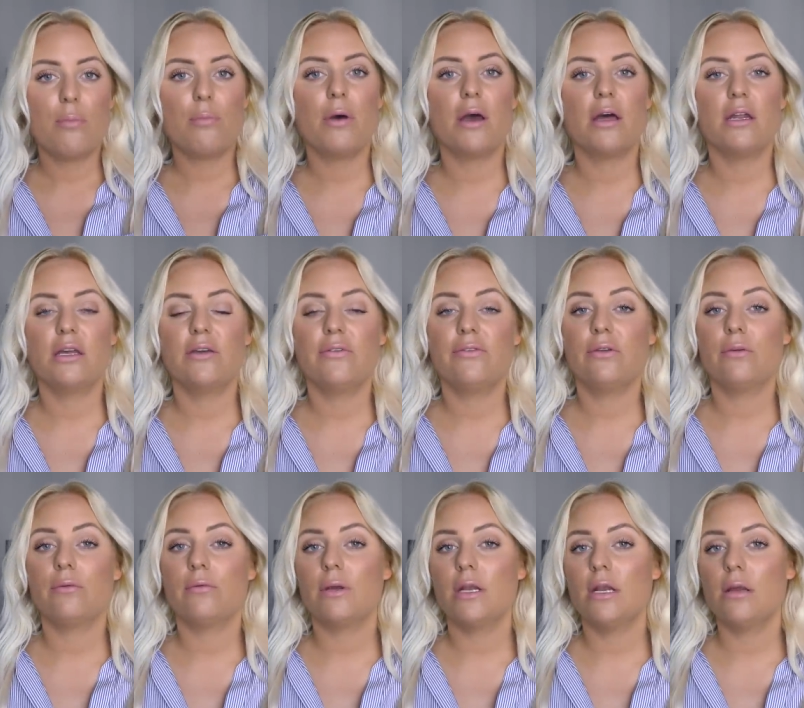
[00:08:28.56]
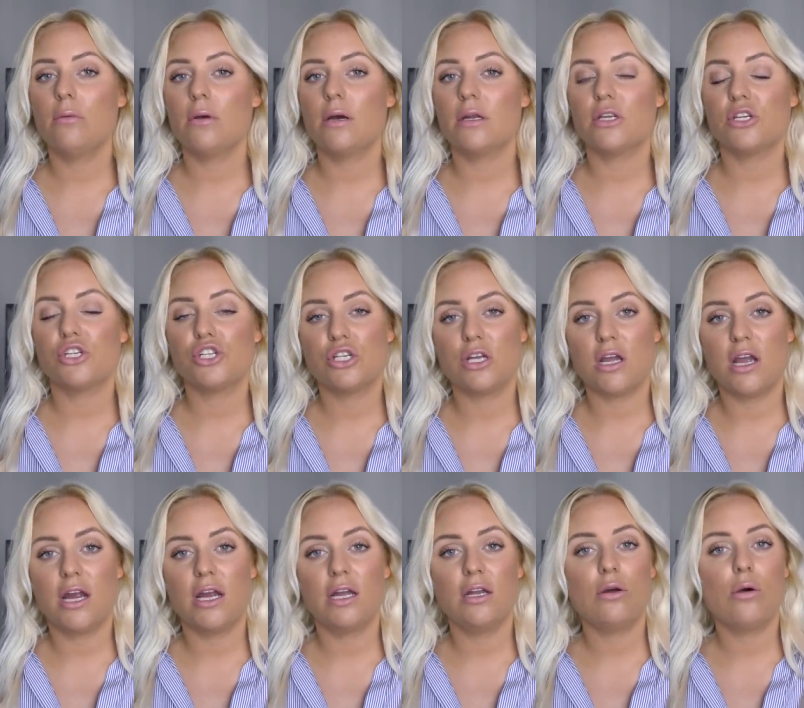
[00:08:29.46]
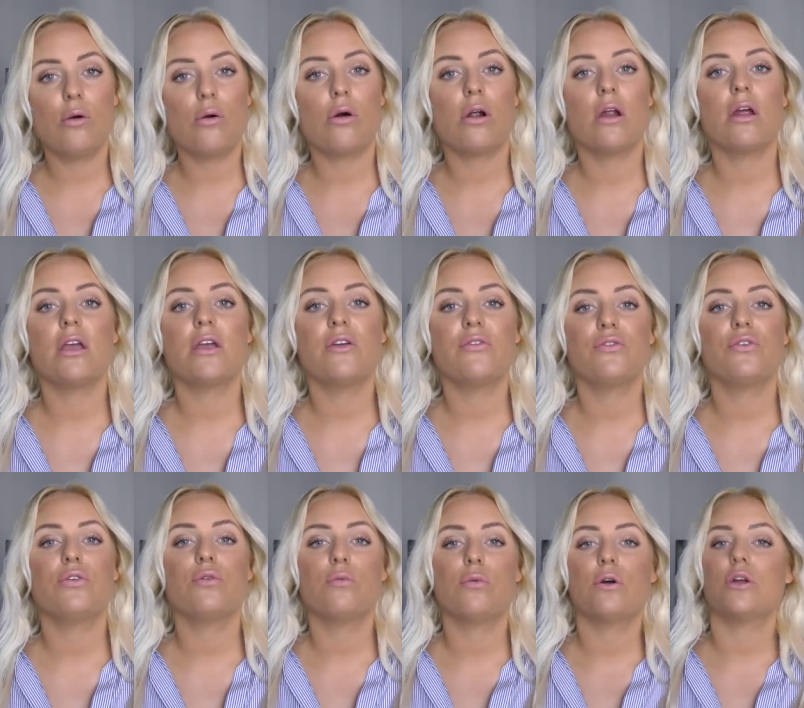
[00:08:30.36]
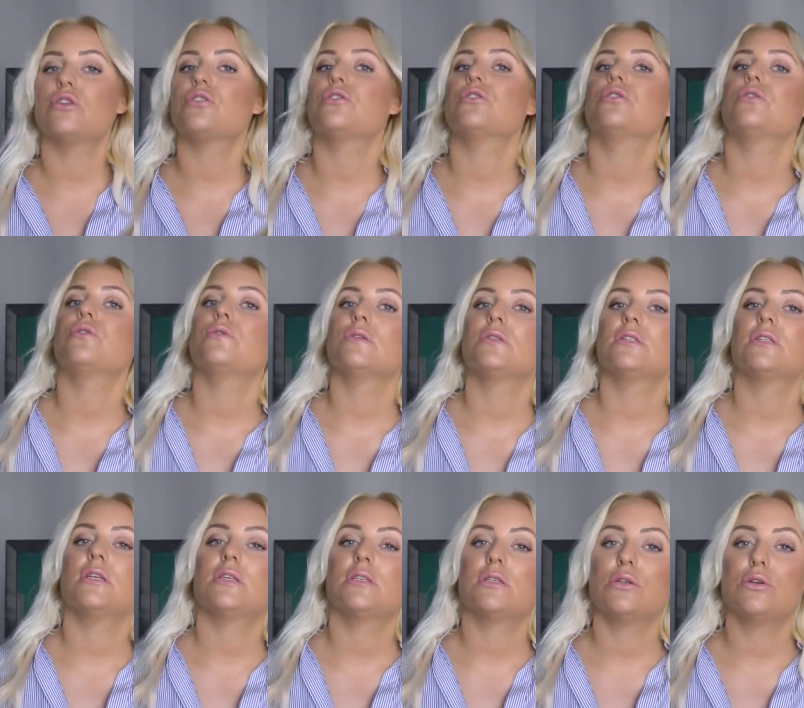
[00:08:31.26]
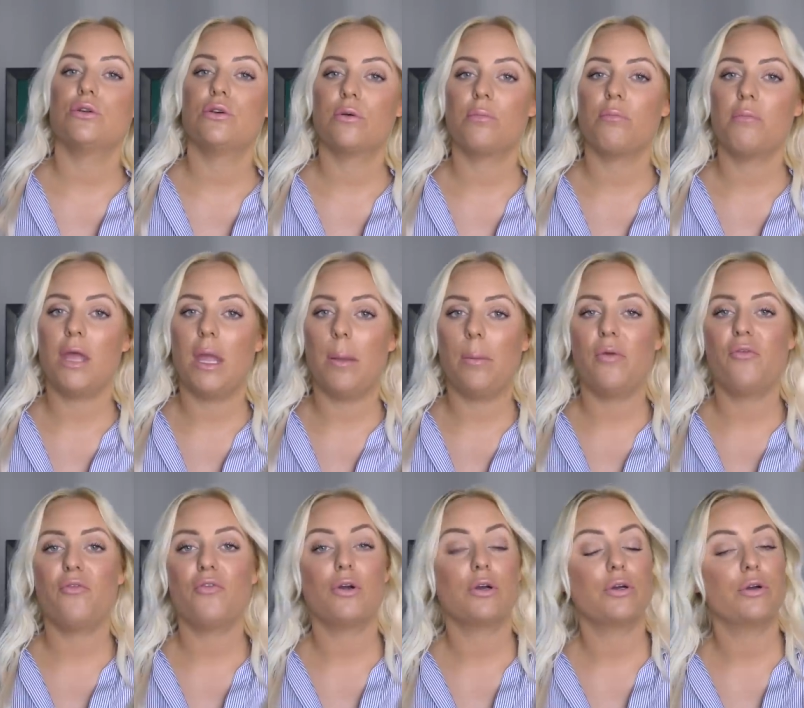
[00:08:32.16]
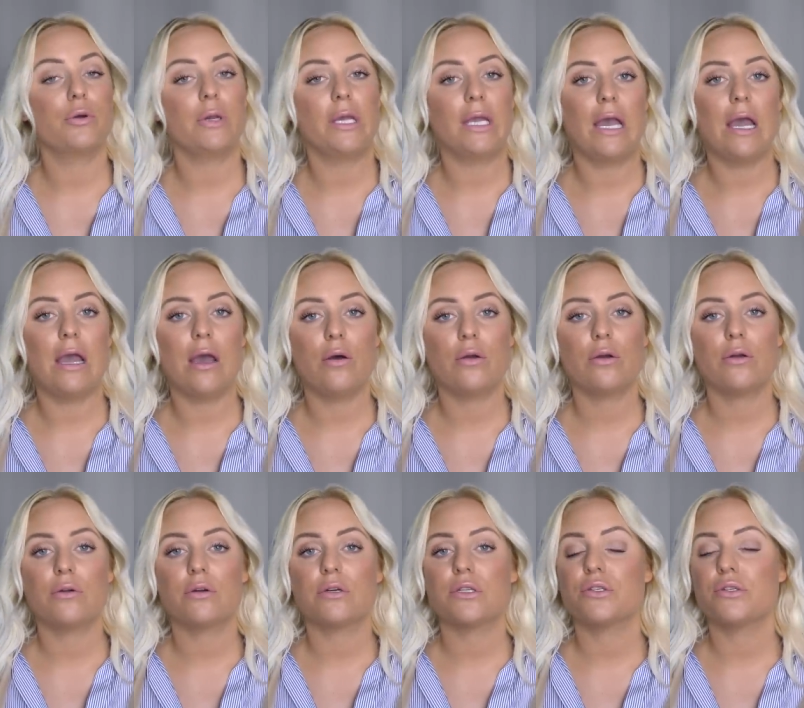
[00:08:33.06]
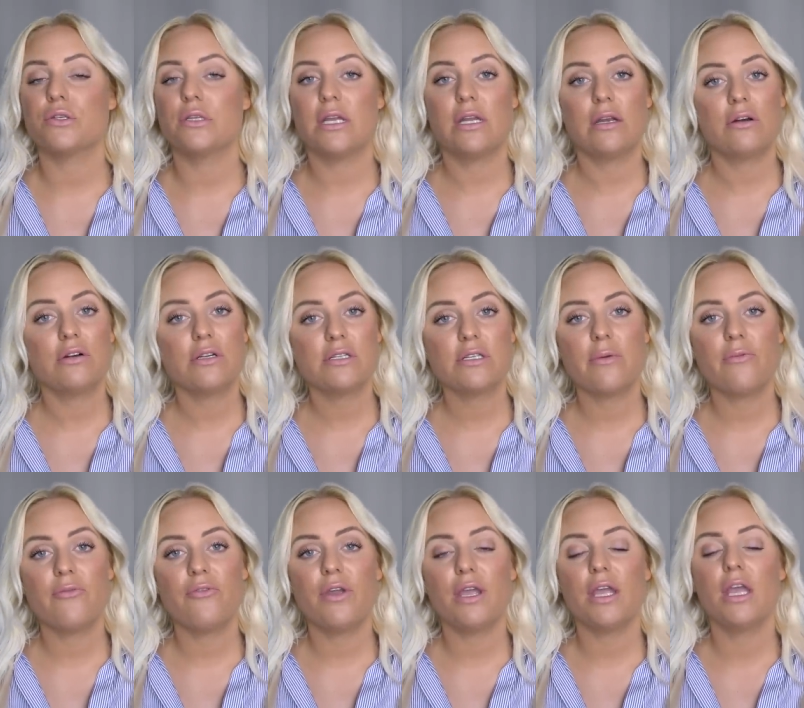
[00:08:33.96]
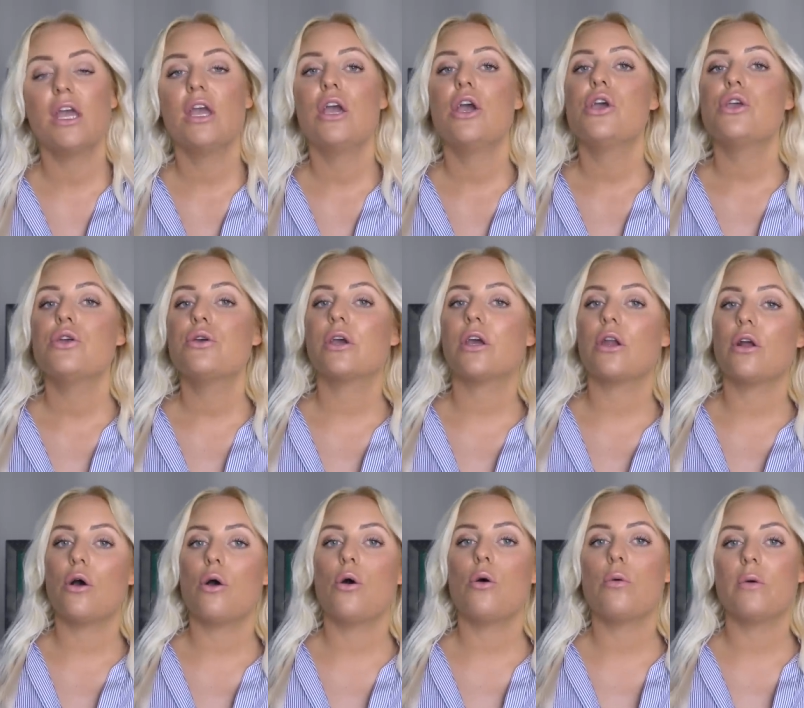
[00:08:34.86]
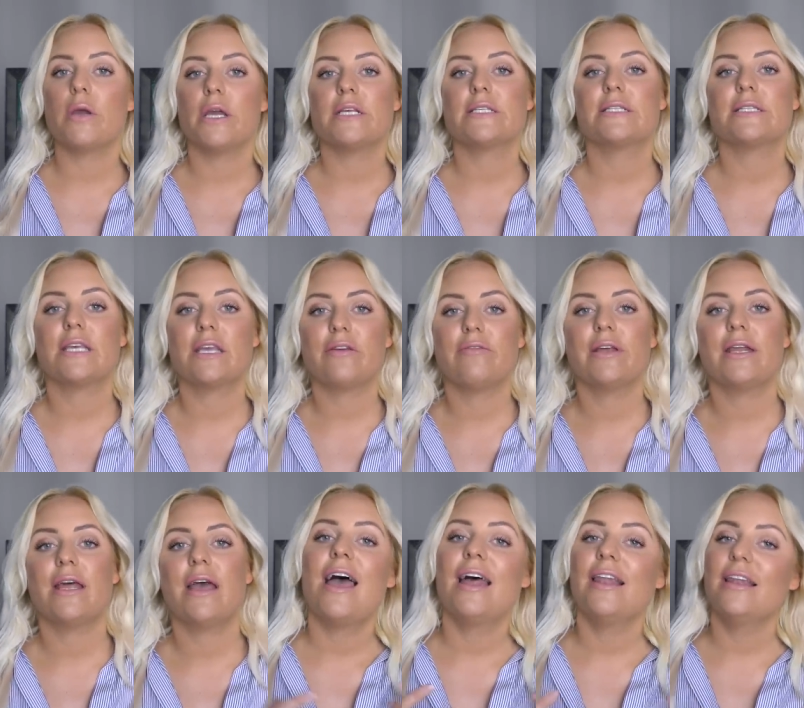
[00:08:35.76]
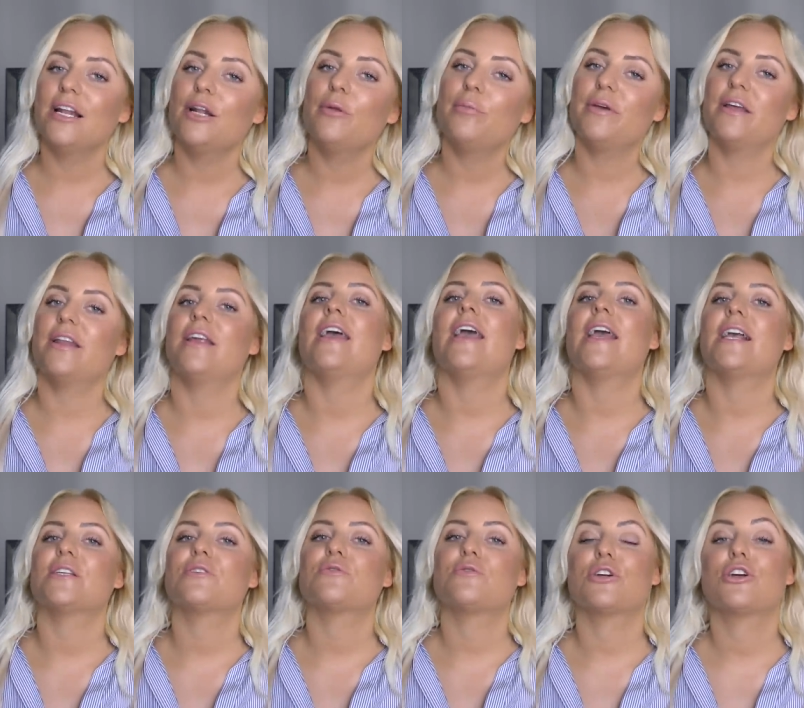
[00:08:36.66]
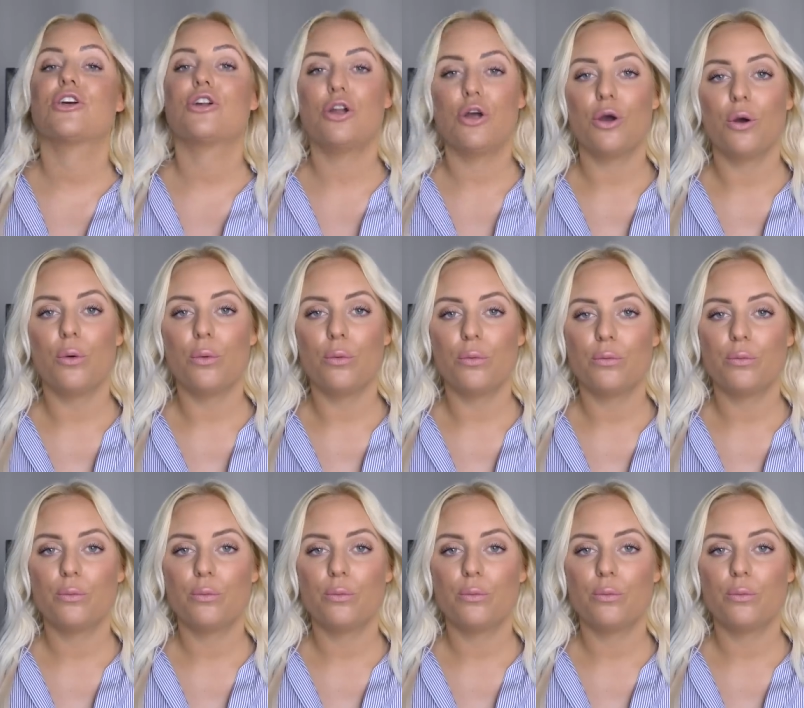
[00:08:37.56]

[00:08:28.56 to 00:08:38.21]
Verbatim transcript: But if you really want to shine or if you want to use this look maybe for going out or to dinner or something, you can always give it a little bit extra glow.